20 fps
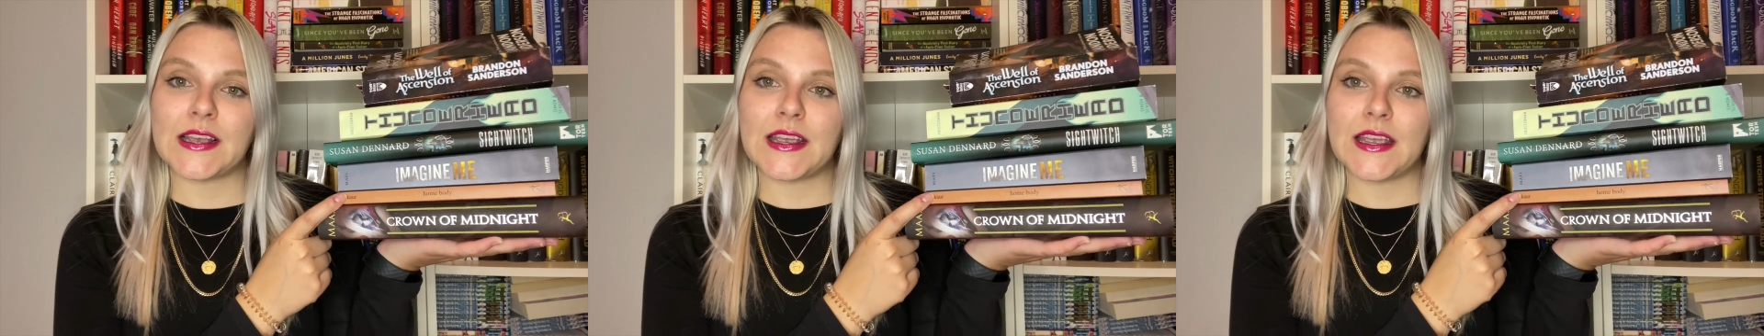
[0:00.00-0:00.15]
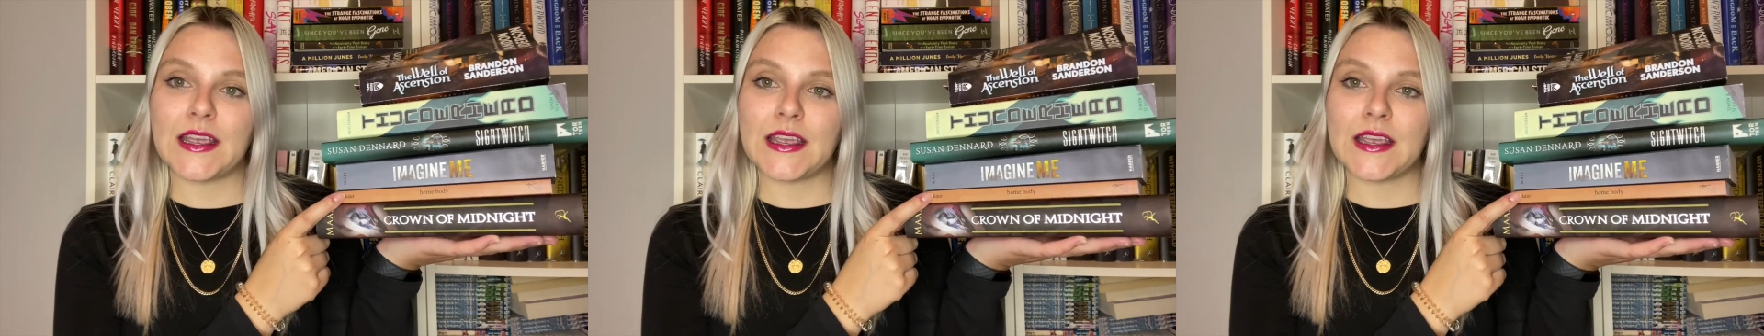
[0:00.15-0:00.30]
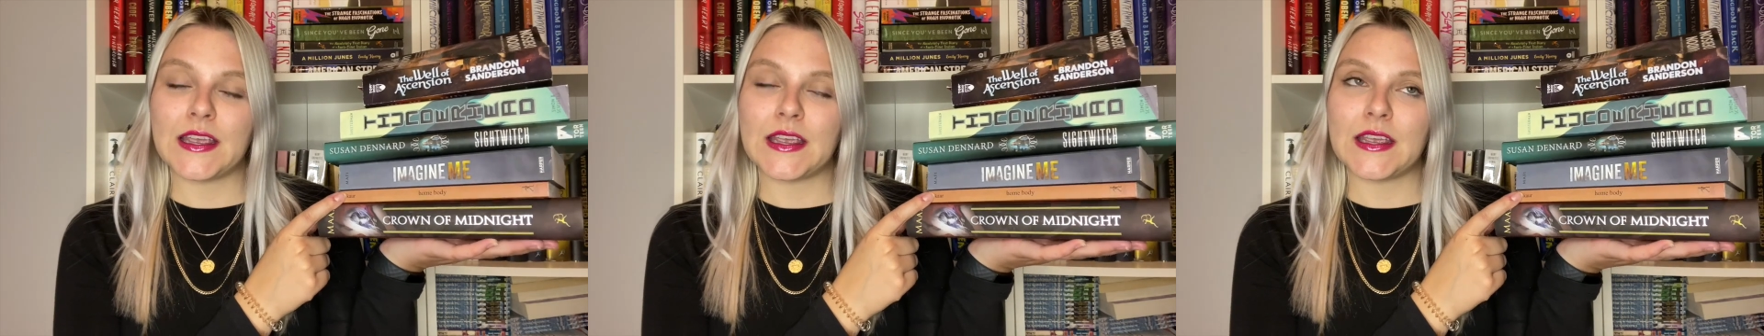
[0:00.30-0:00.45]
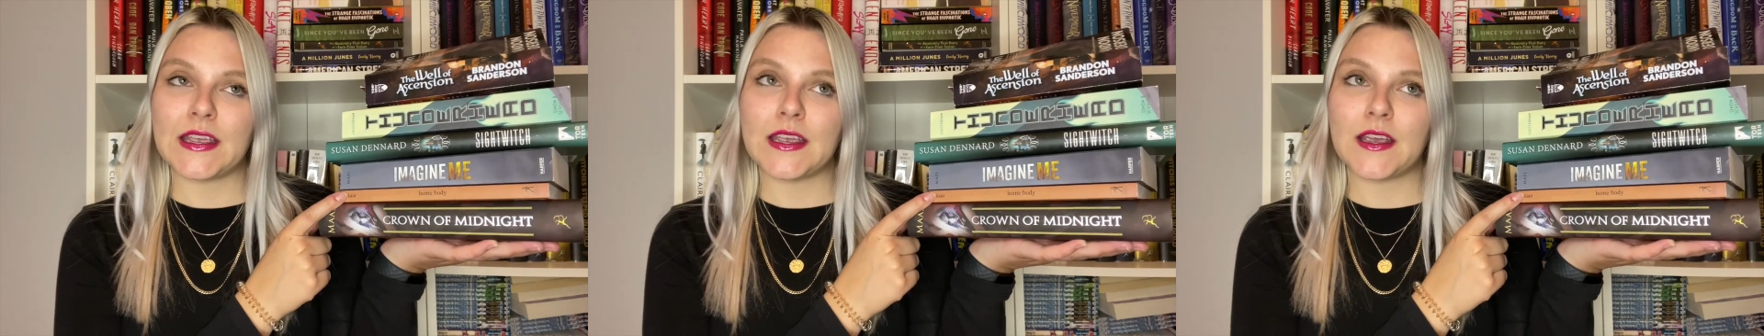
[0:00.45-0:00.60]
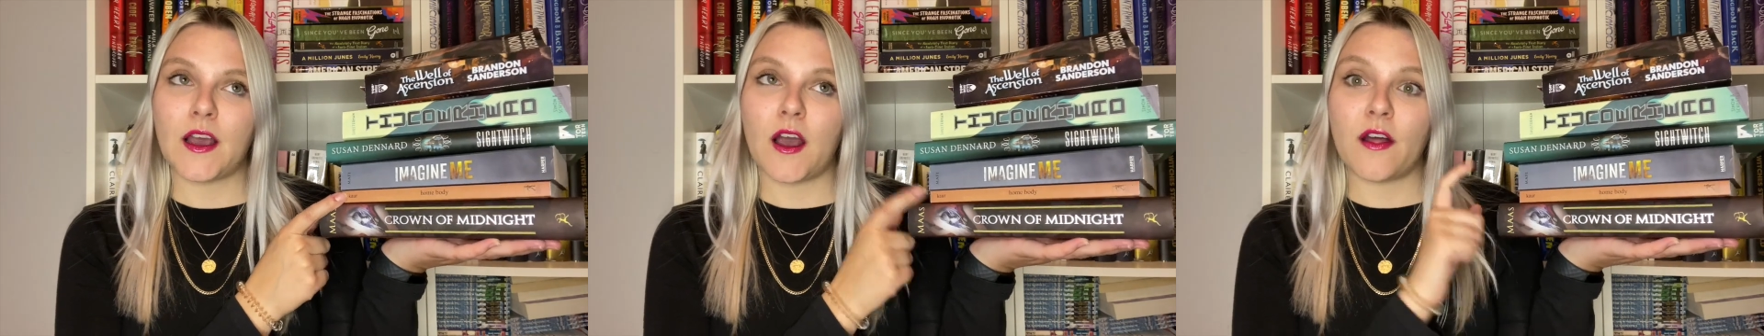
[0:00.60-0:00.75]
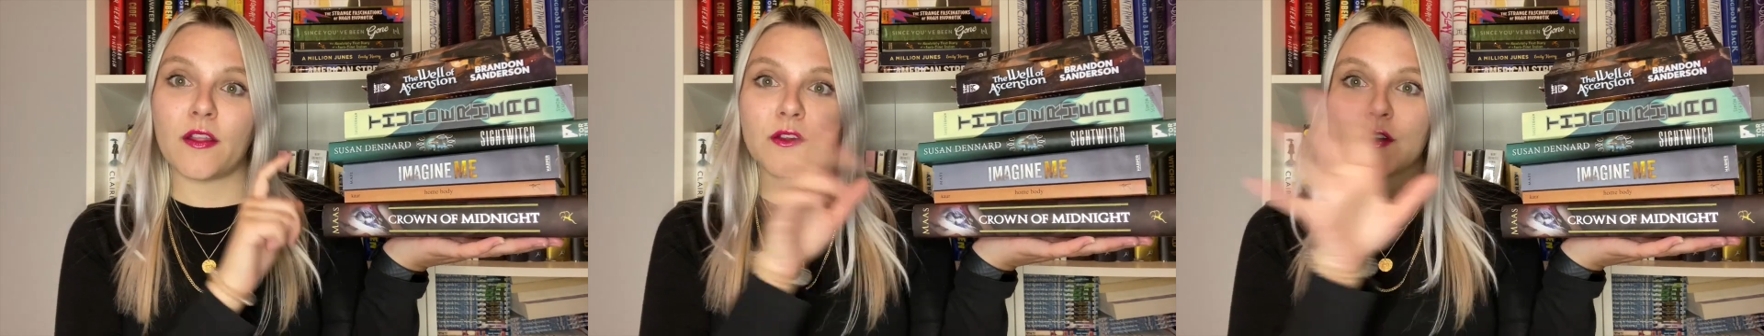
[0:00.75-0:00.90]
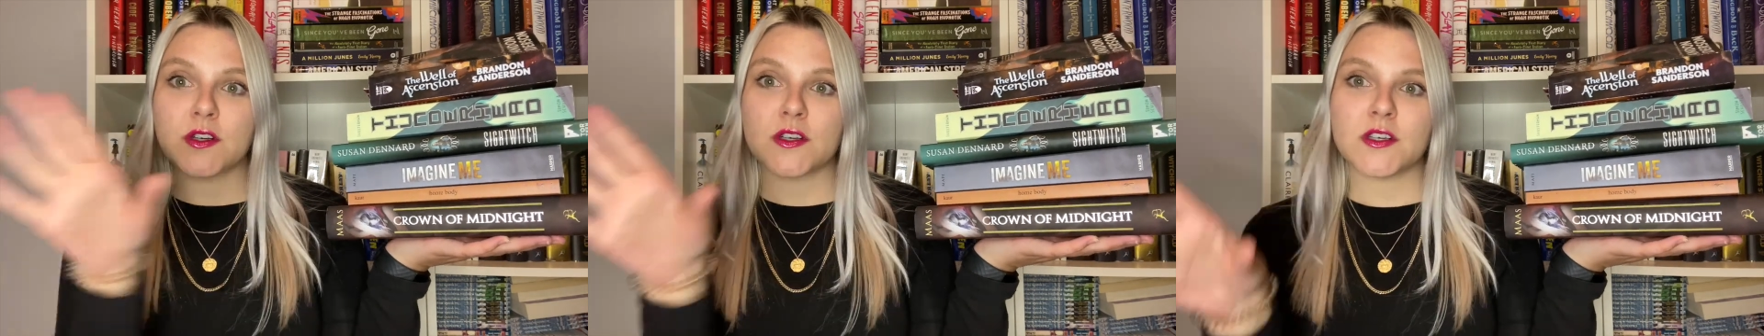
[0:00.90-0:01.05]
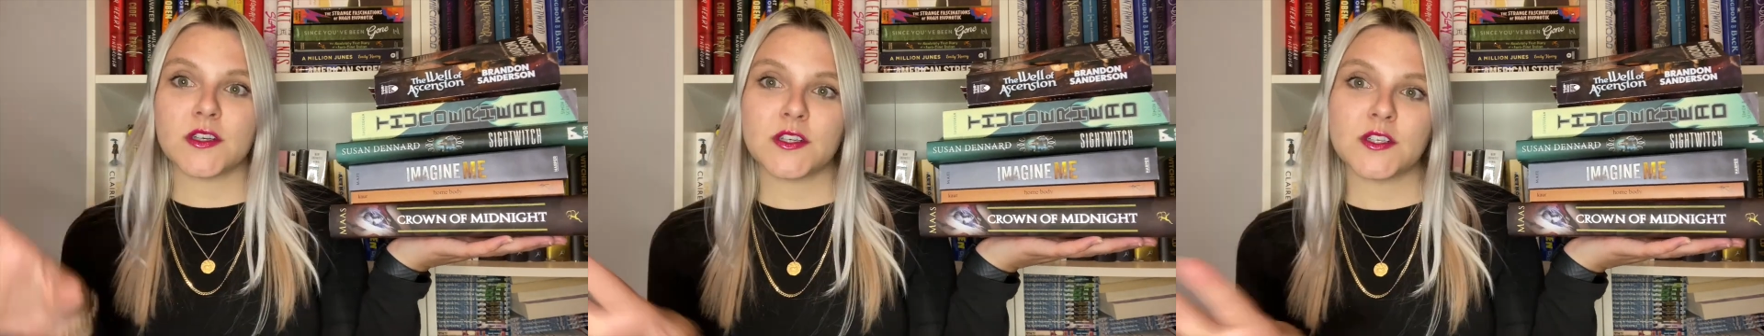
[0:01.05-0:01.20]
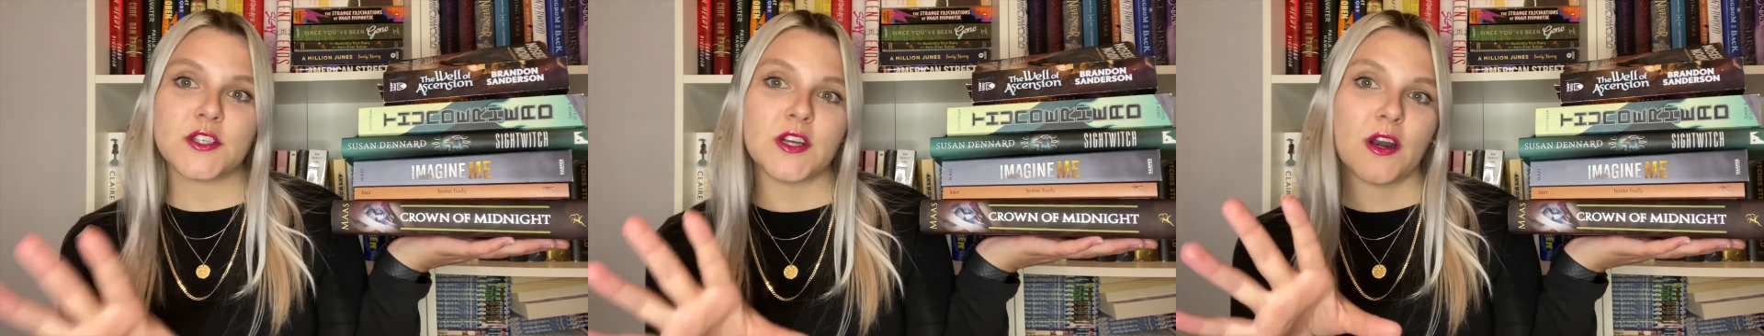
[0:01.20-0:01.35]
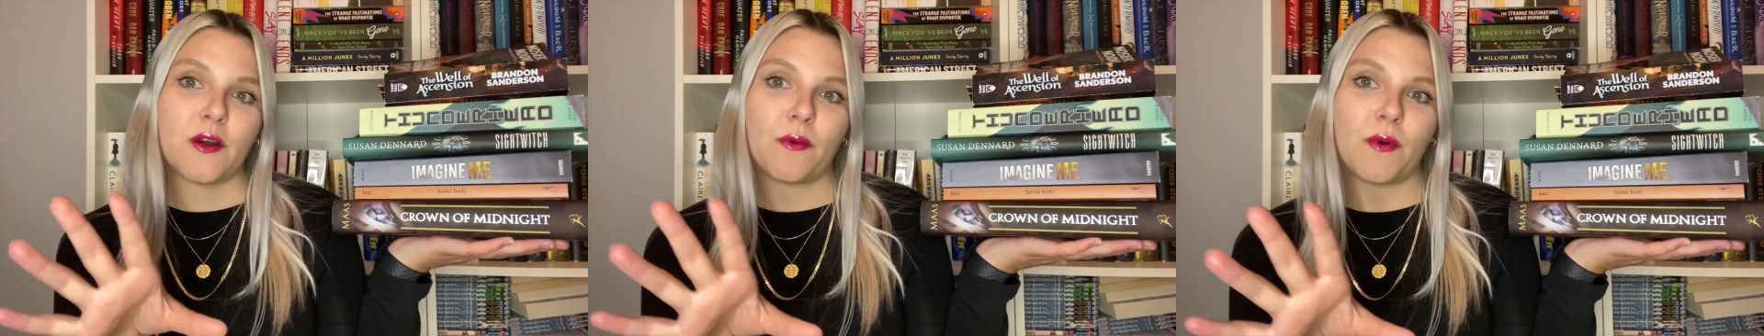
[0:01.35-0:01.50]
a other
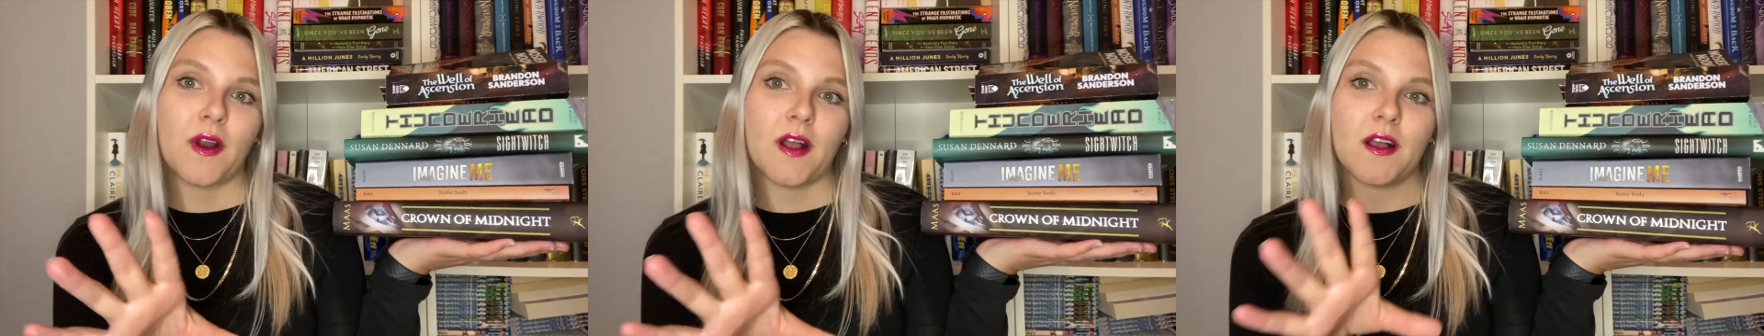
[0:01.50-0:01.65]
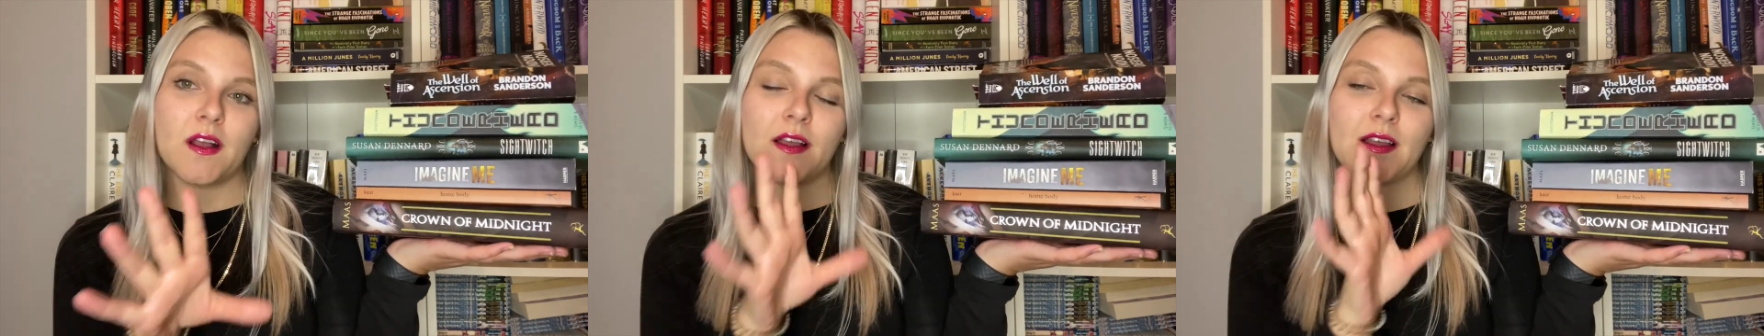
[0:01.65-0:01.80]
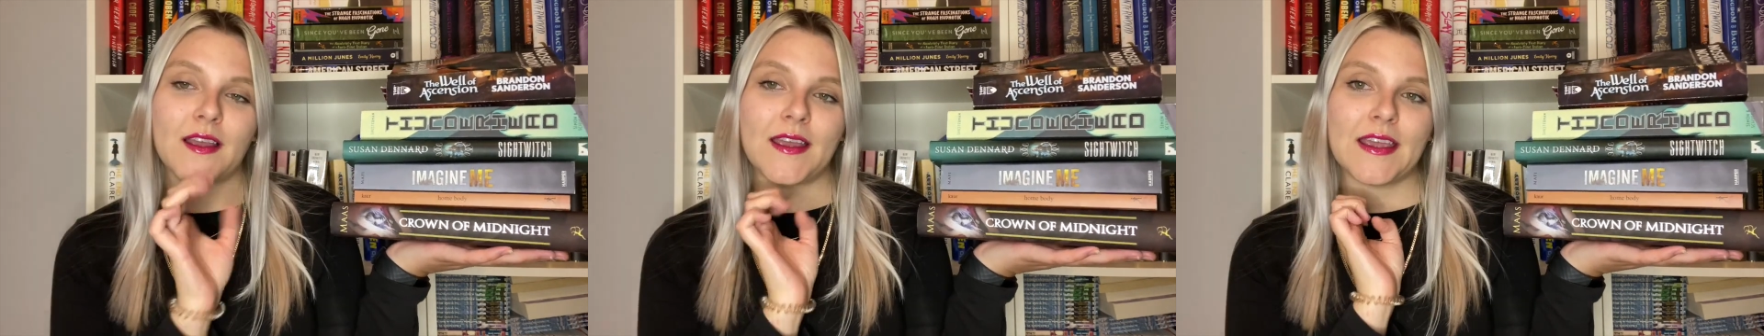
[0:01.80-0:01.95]
genre,